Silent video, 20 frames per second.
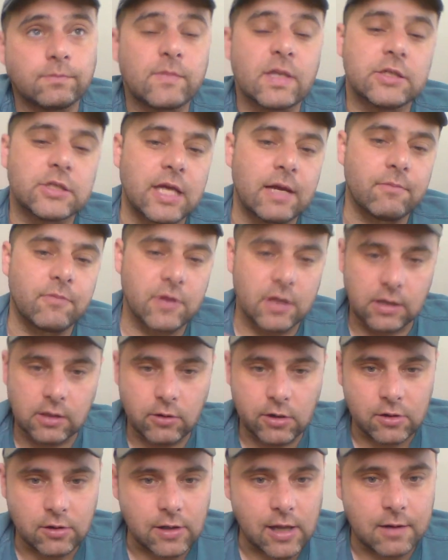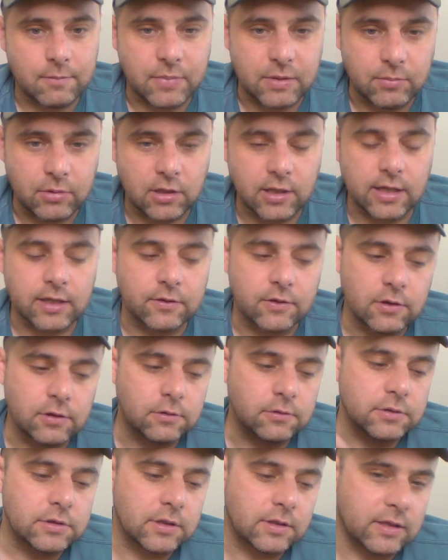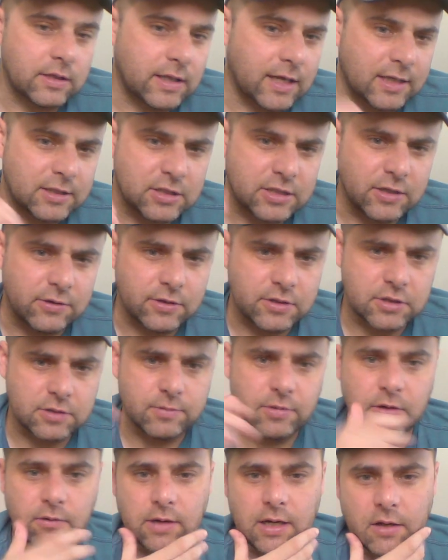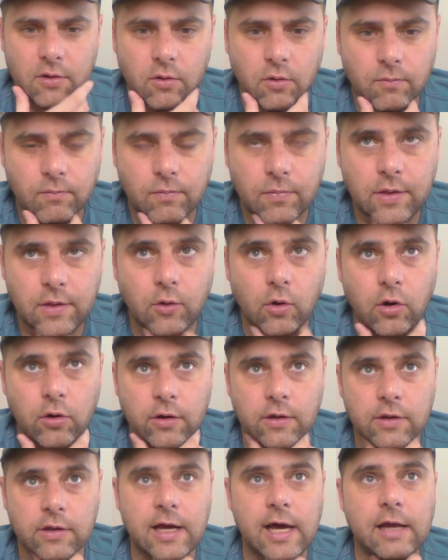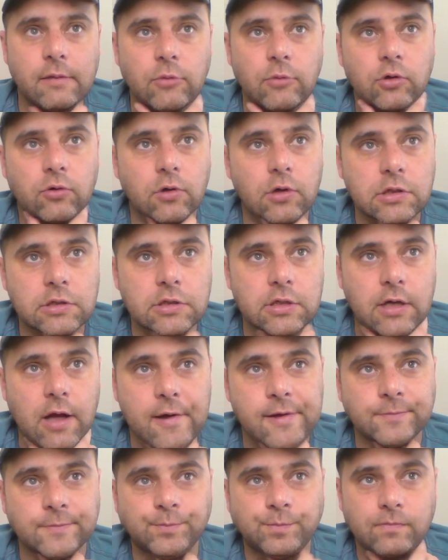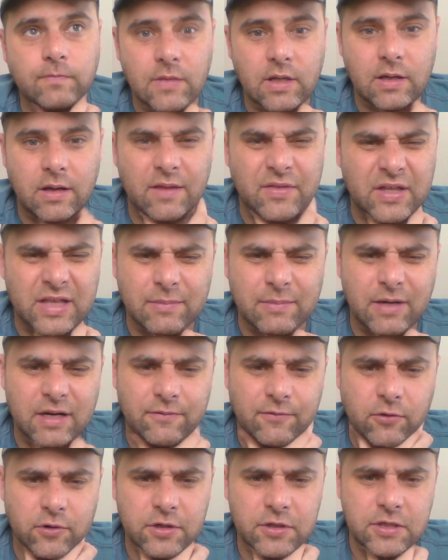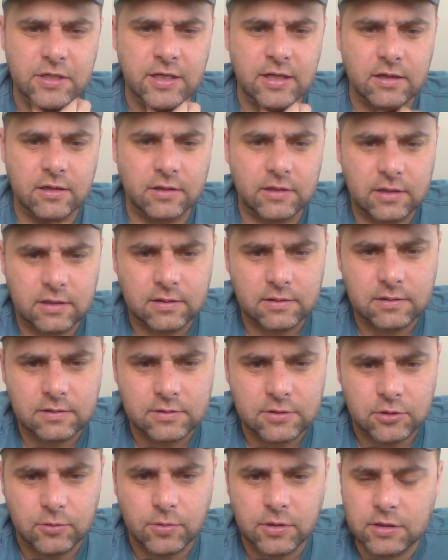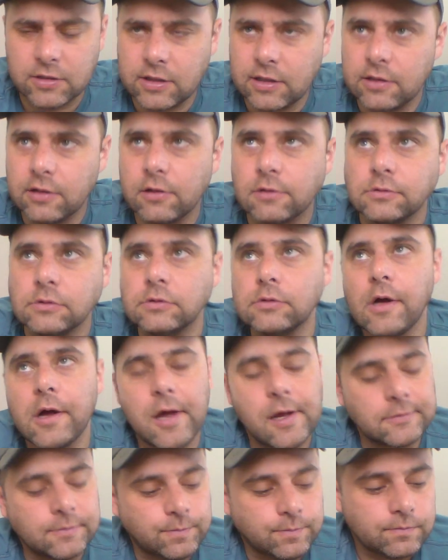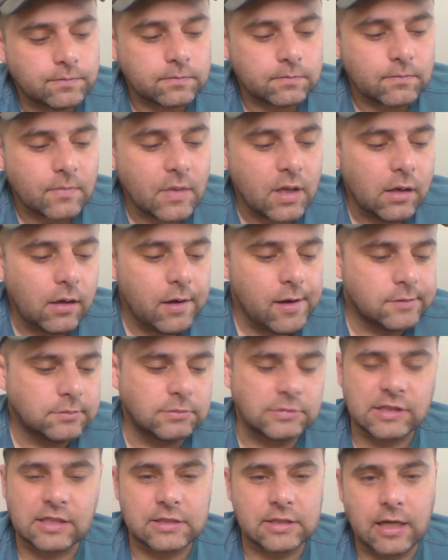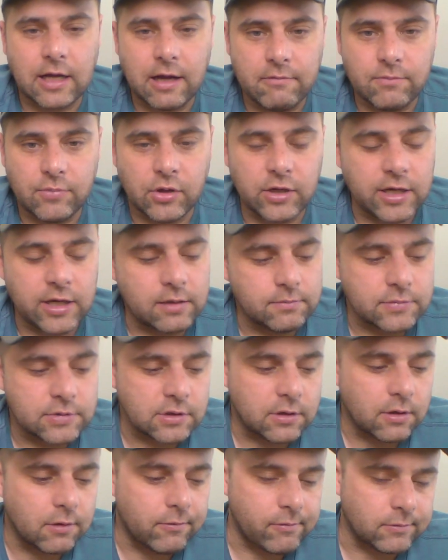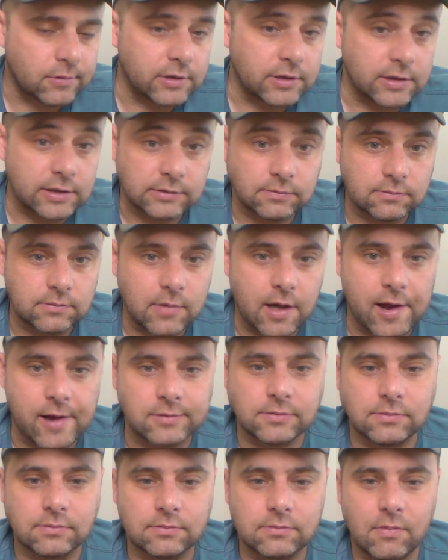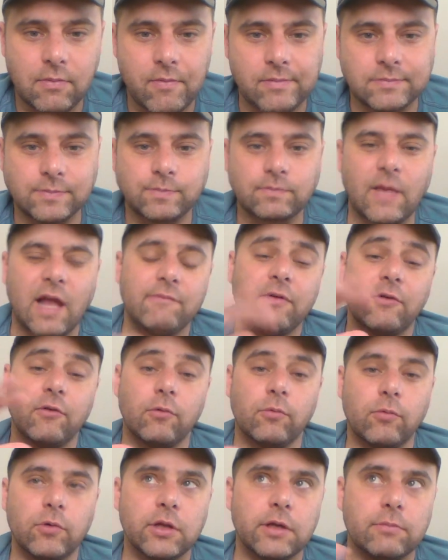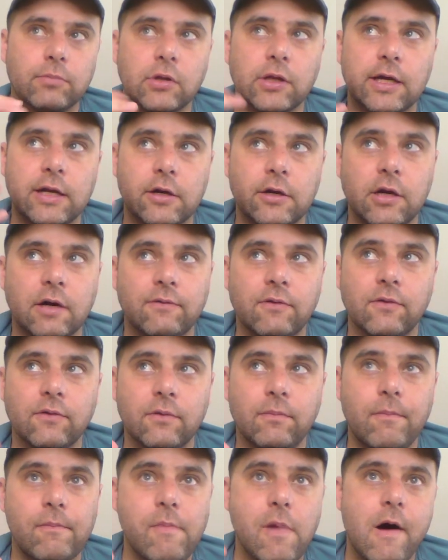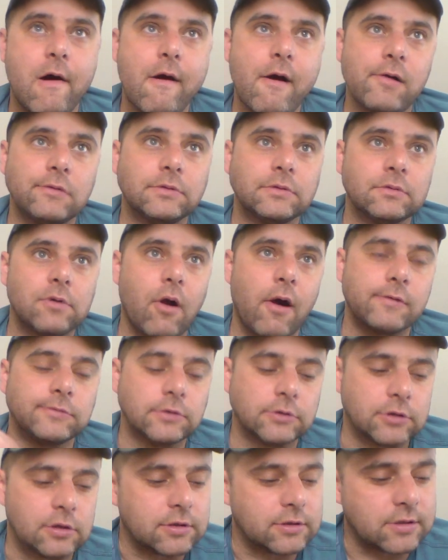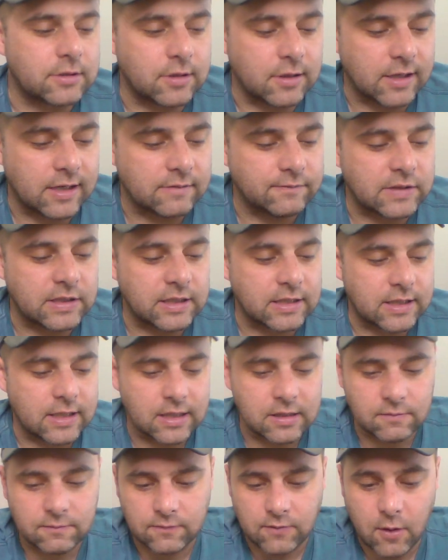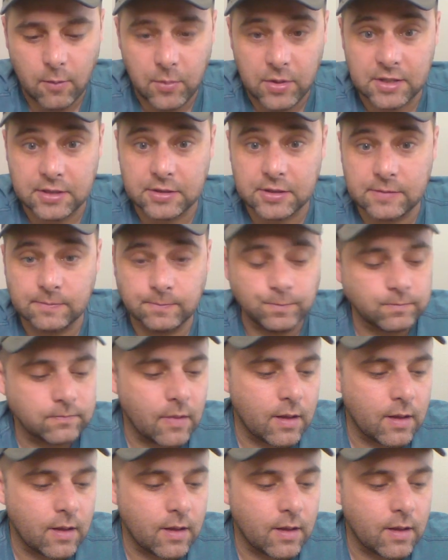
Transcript: Same thing, though. I know a lot of people like those, and that series has been around longer than Animal Crossing. I think that might have originated on the Super Nintendo. Like I said, I haven't played them, so really, I've never really played enough of them to, to give any kind of opinion.